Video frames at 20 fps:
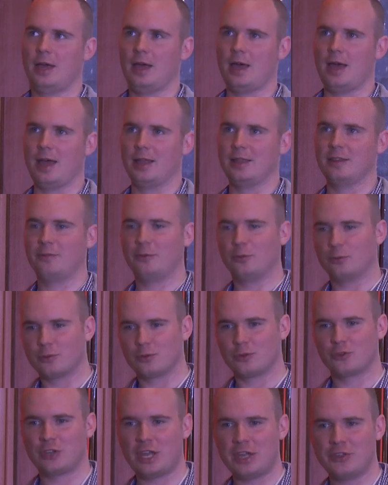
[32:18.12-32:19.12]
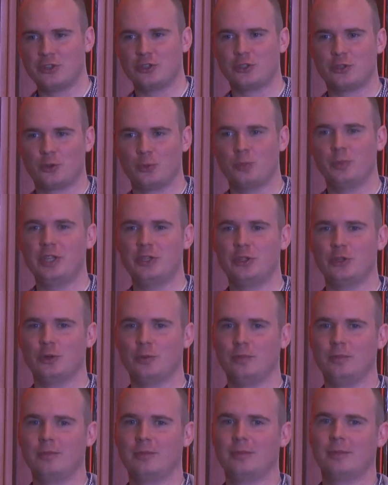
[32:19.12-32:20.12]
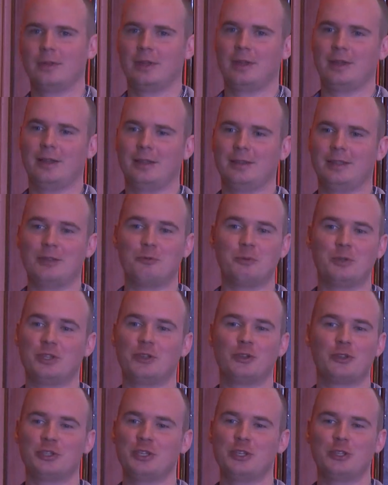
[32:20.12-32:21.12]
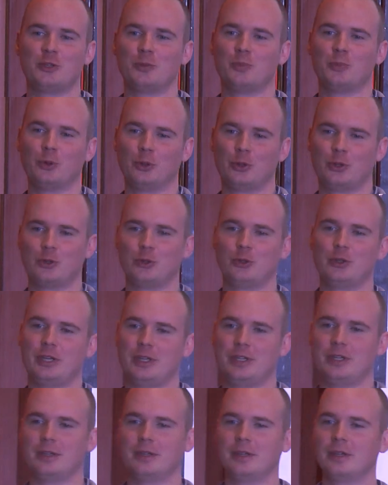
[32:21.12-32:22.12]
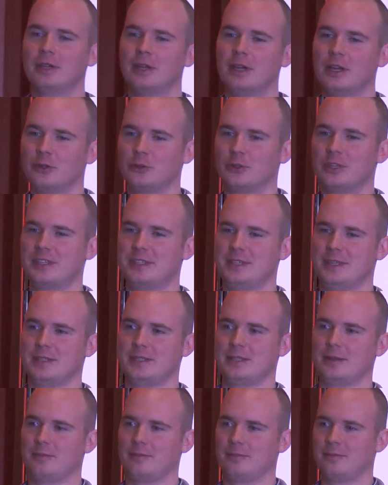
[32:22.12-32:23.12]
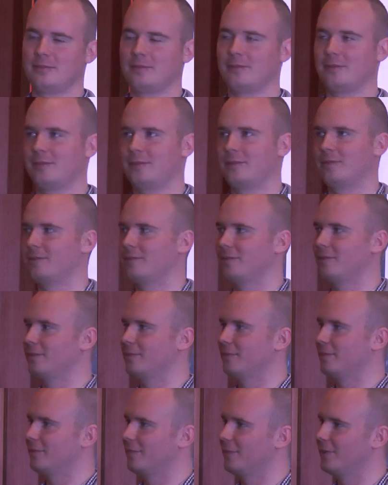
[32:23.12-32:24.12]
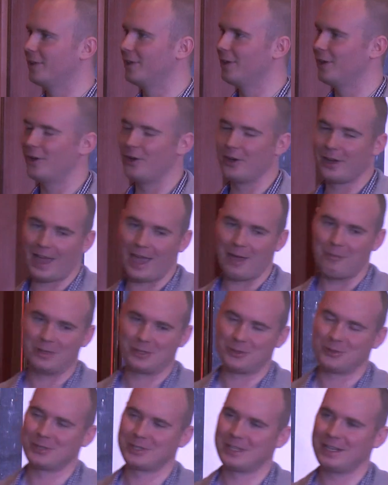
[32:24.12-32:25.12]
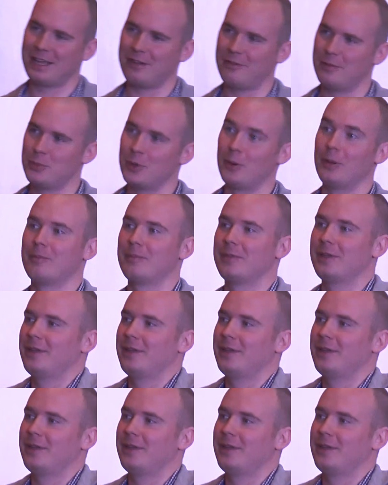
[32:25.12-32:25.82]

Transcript: And if you change it to medium, then we don't need to put to the system. Okay, but you still have a problem.